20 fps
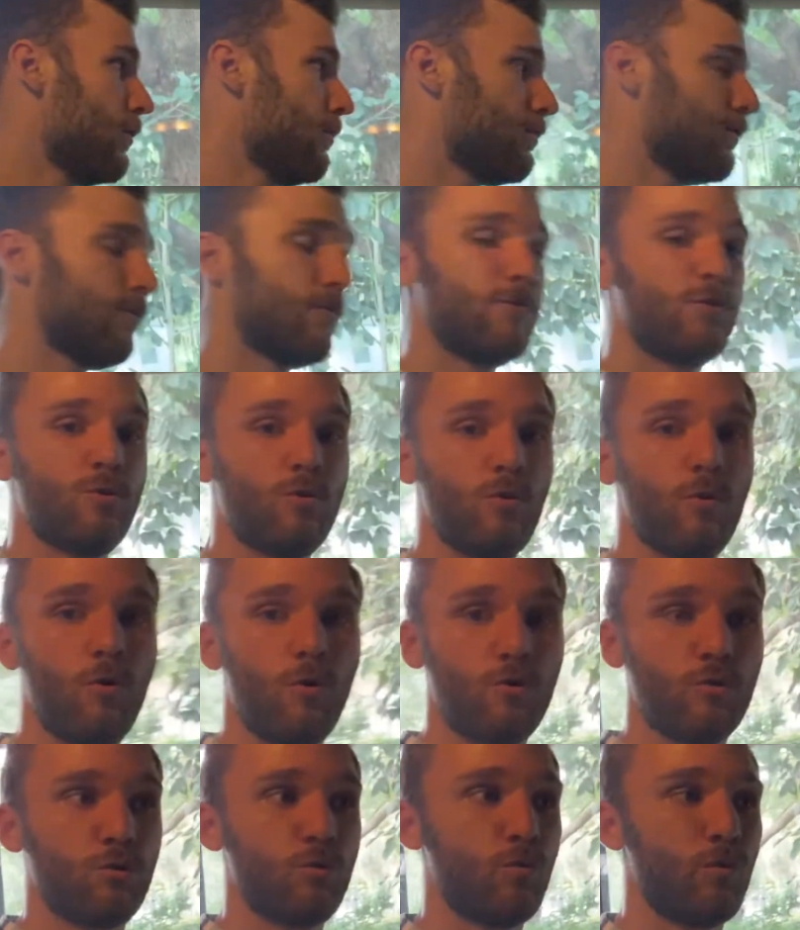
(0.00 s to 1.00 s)
We're going to do
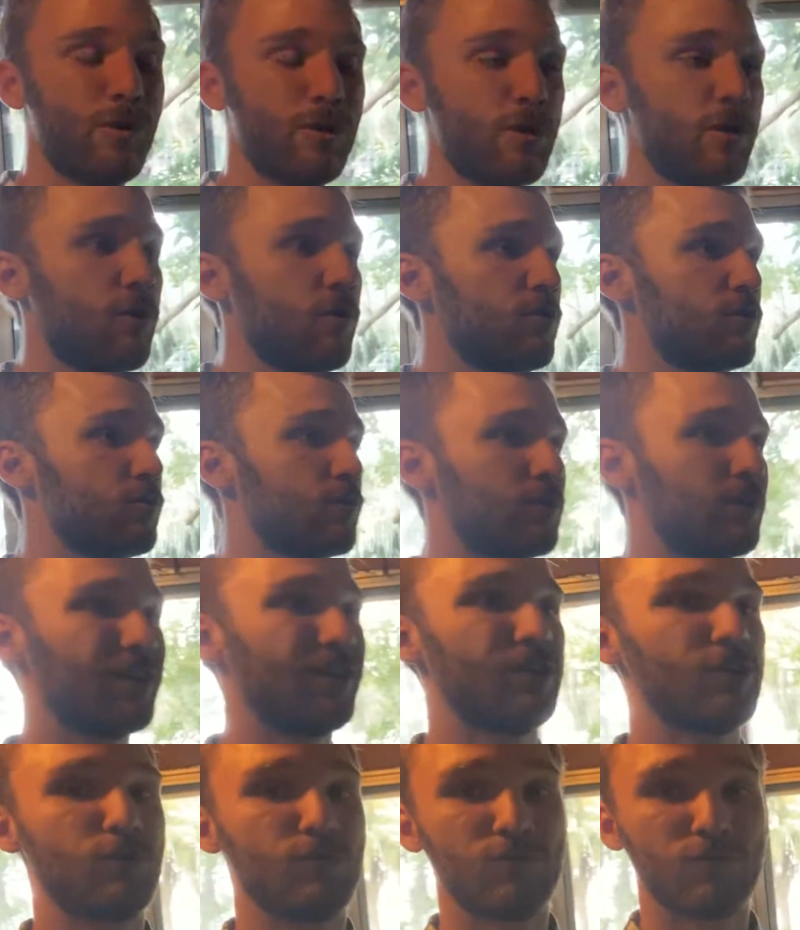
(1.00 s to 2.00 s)
whole new windows. We're going to
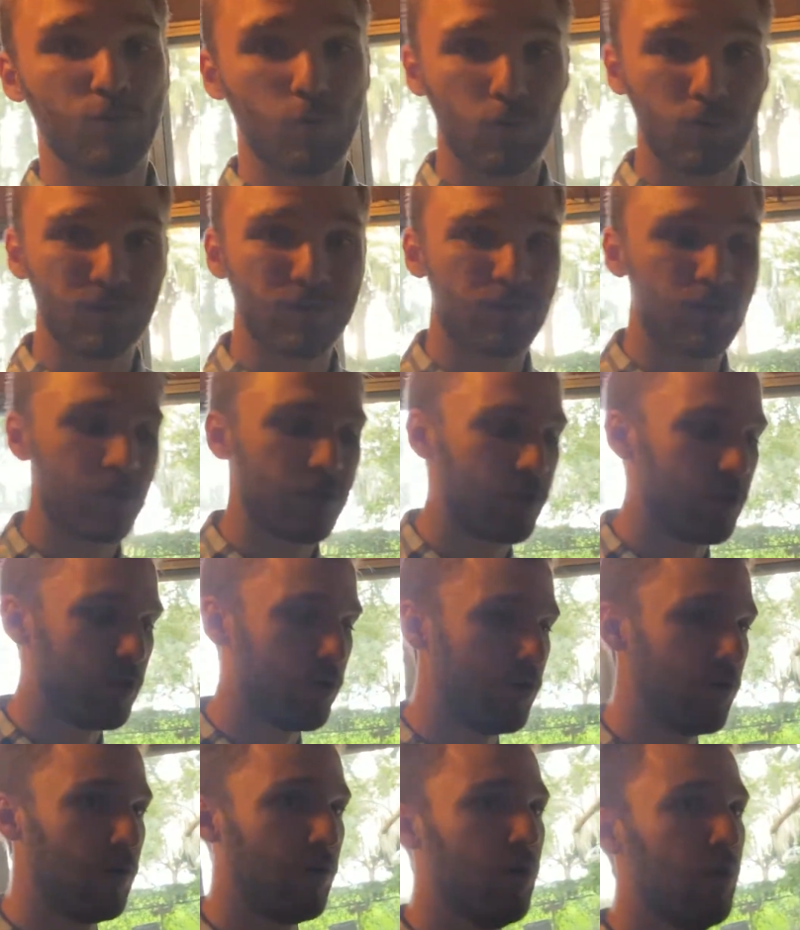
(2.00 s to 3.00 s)
get new doors on
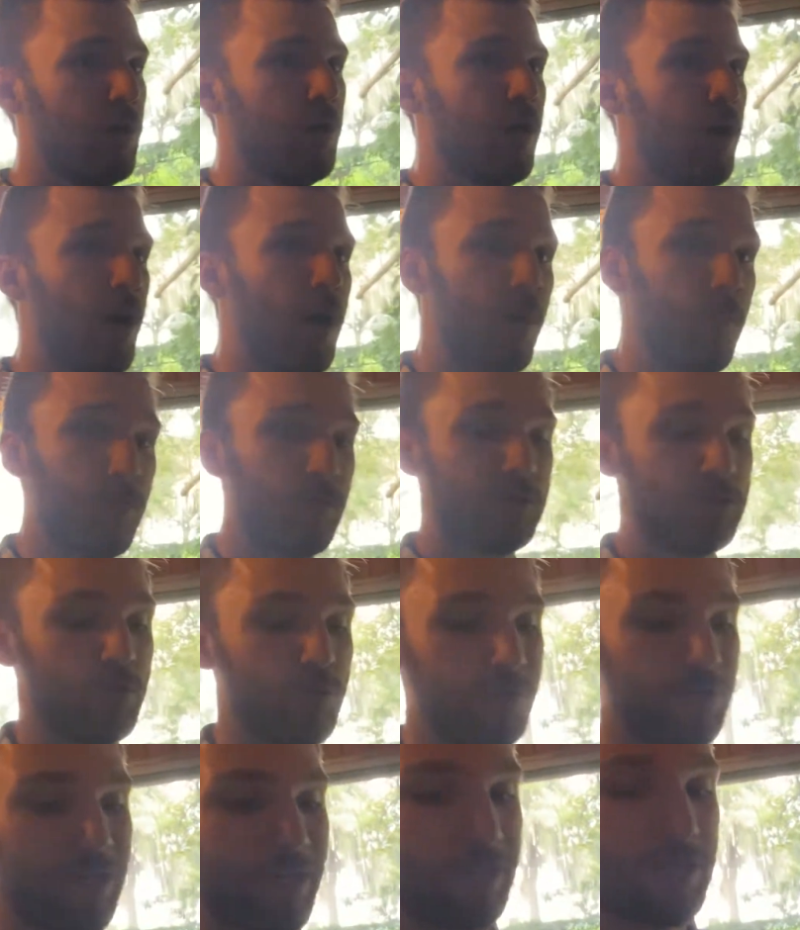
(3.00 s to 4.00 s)
here. Um, we're
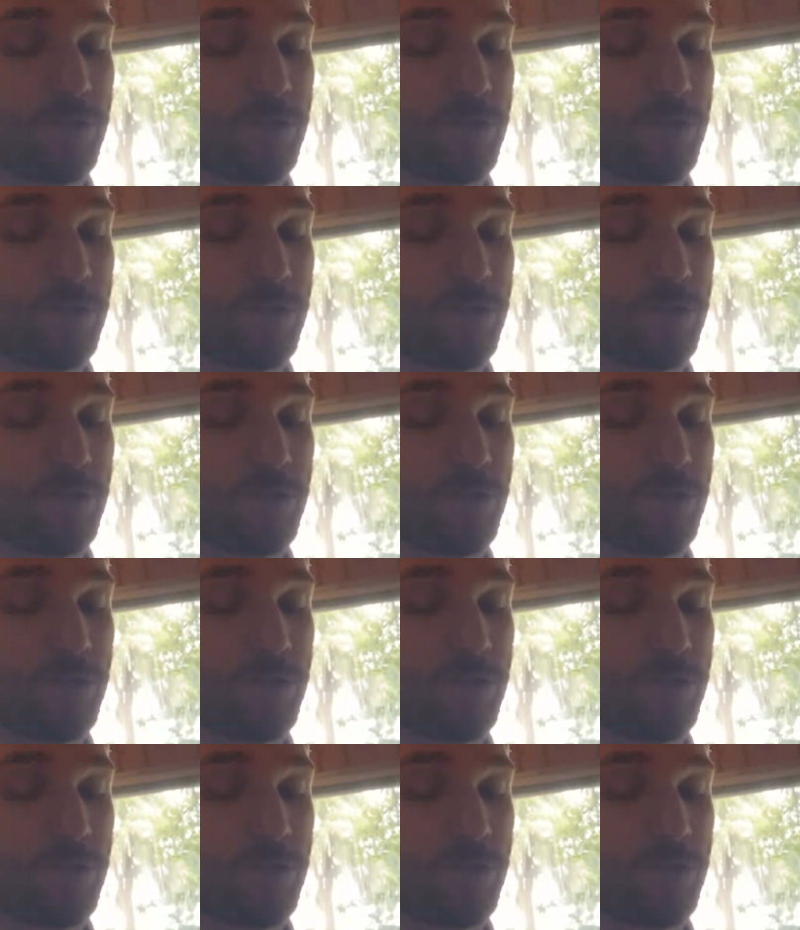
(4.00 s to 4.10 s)
doing a